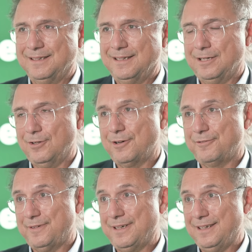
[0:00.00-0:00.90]
a lot
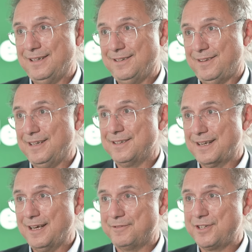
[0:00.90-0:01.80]
of things
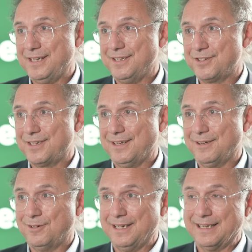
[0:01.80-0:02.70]
have changed,
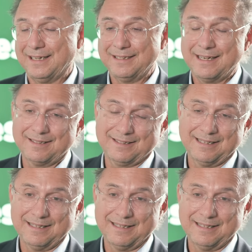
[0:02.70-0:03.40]
Olena. And yes,